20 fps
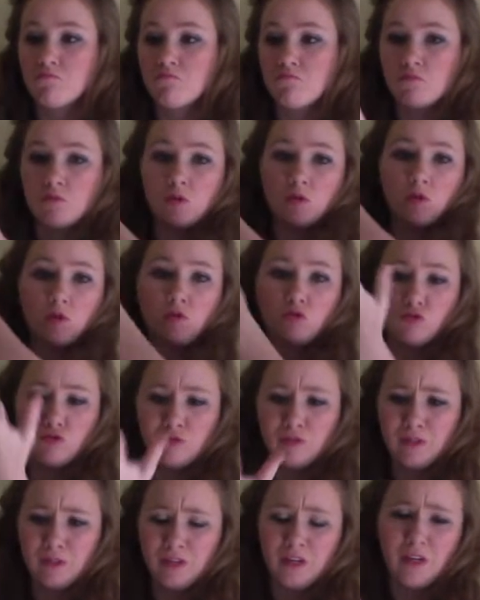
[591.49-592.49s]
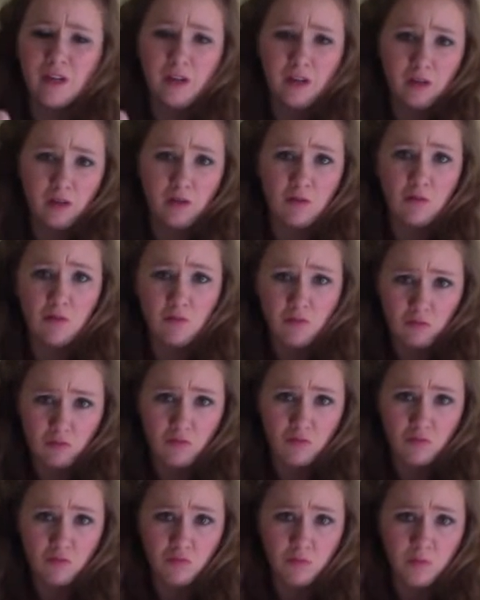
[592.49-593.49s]
You won't say, I'm from Minnesota, or
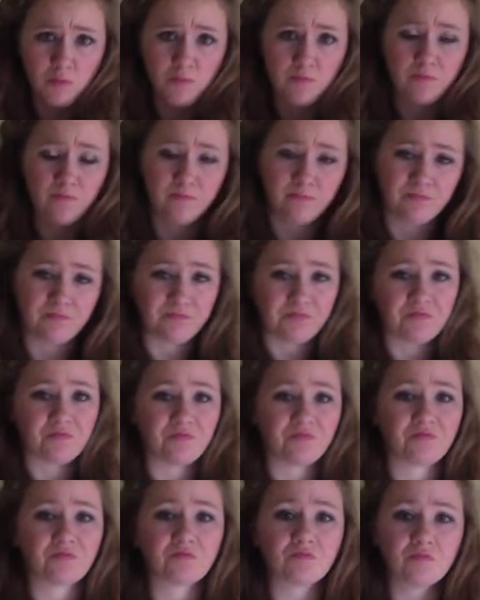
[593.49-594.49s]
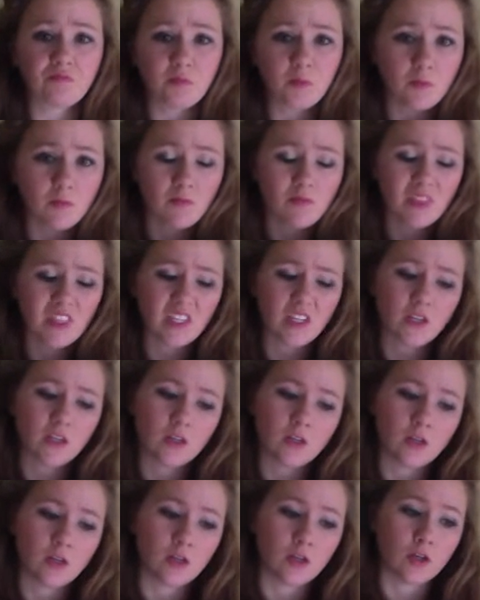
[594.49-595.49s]
I'm from St. Michael. You'll probably identify by
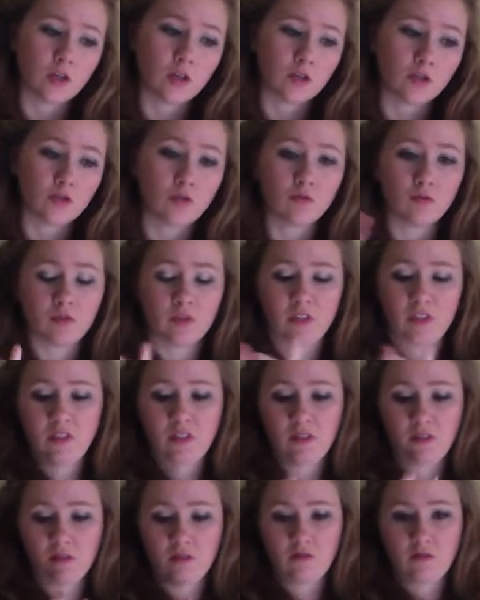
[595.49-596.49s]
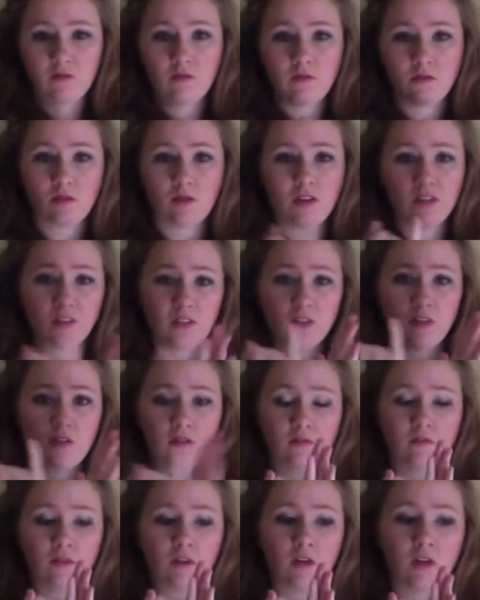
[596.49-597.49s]
your country first, then maybe your
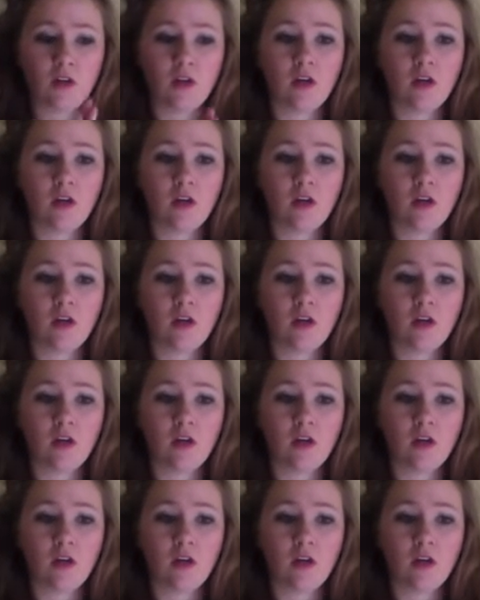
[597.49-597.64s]
state.